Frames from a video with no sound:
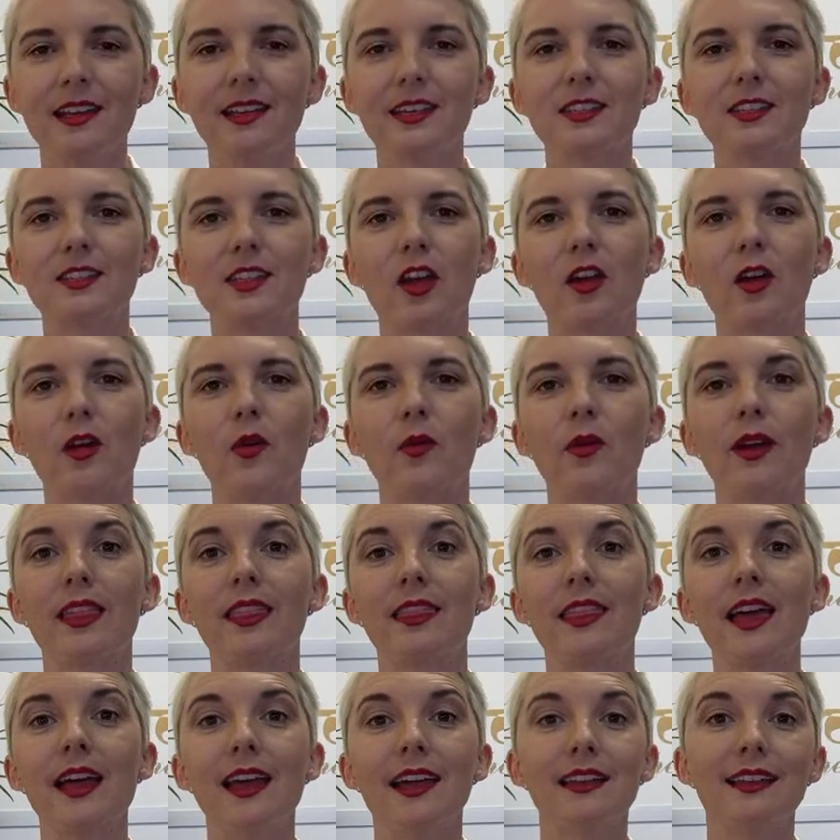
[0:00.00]
So
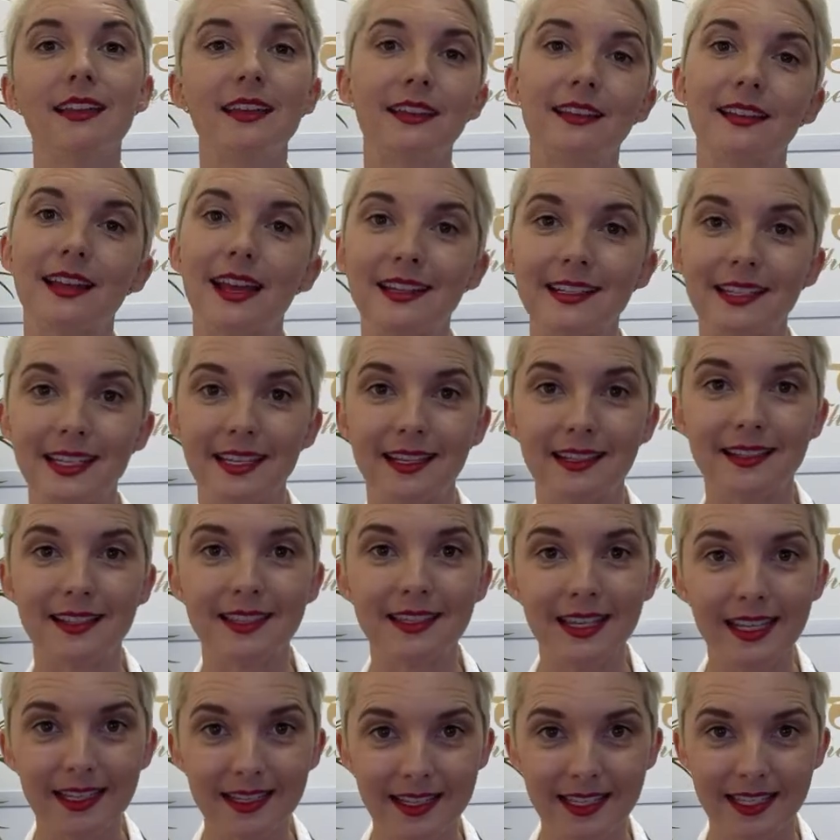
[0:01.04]
then in
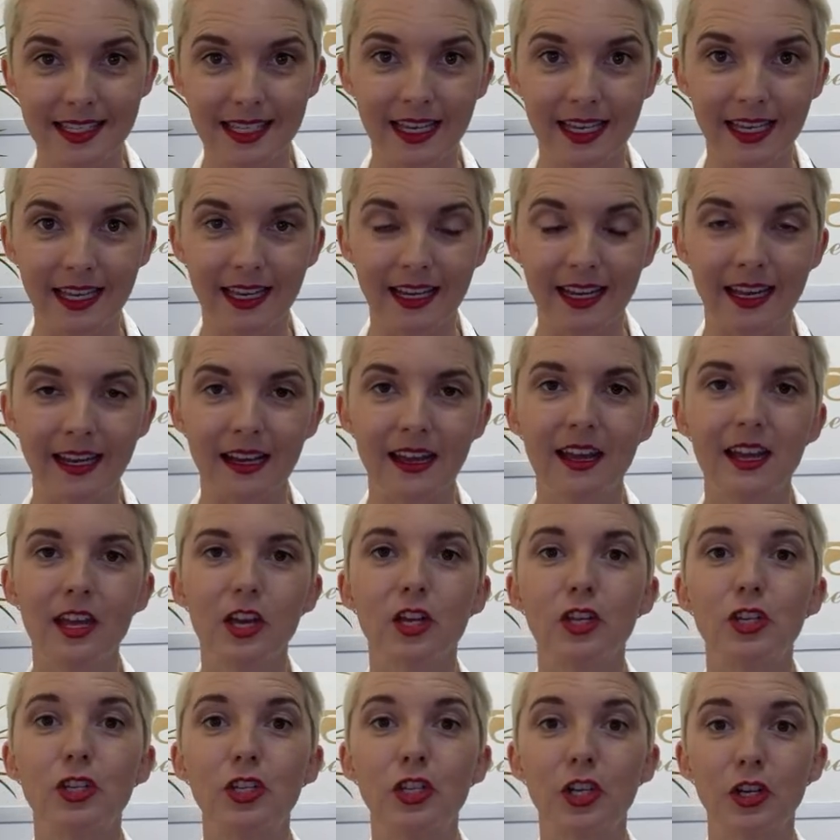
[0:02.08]
1916,
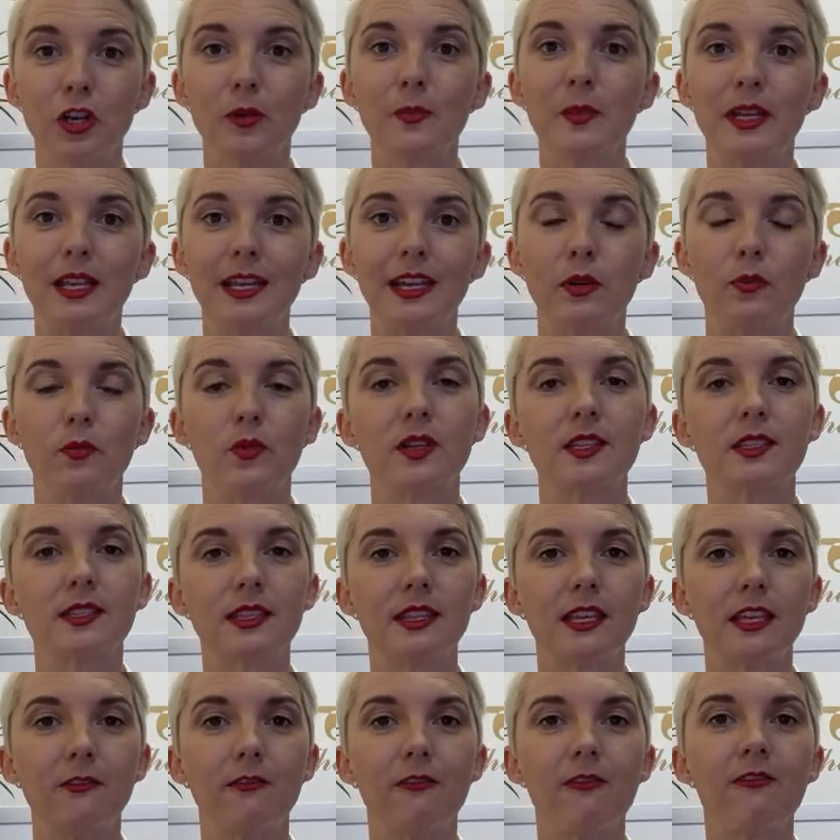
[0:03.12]
Germany was
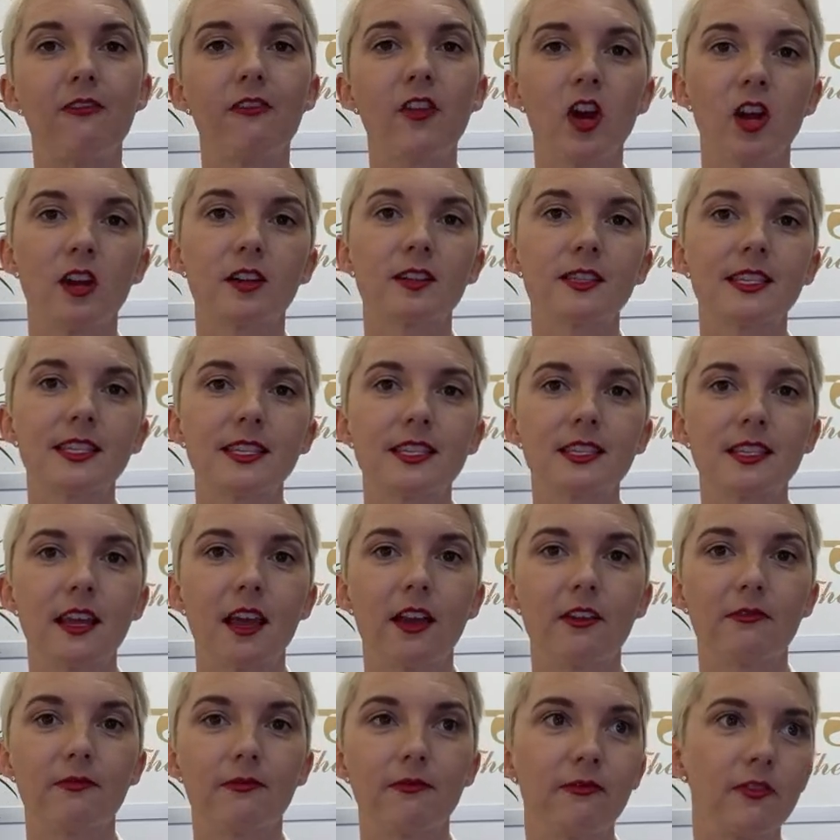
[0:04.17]
the first
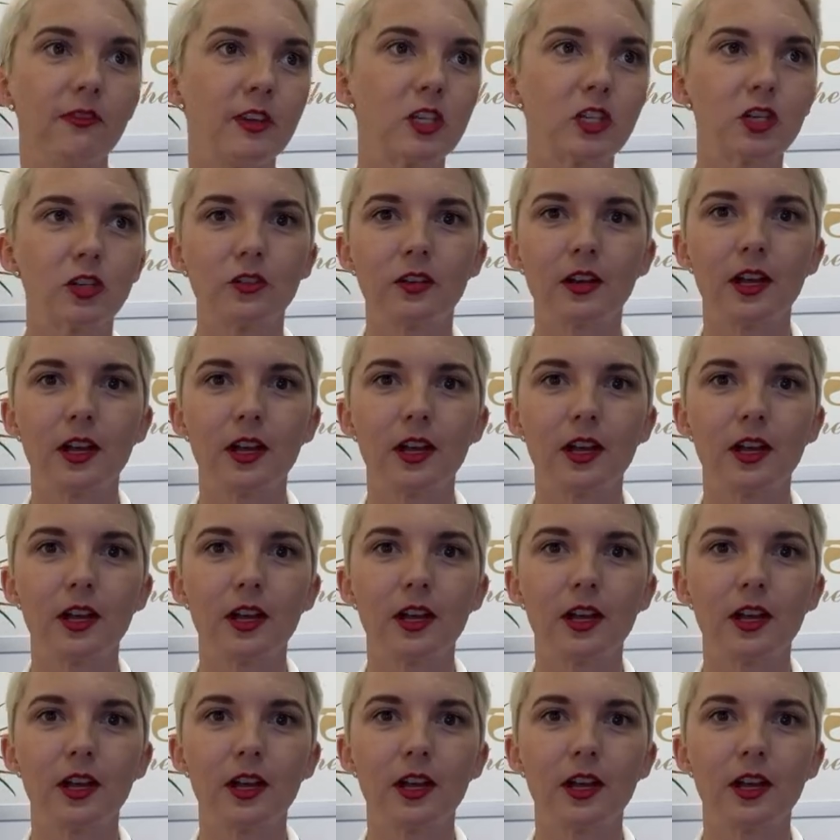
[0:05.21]
official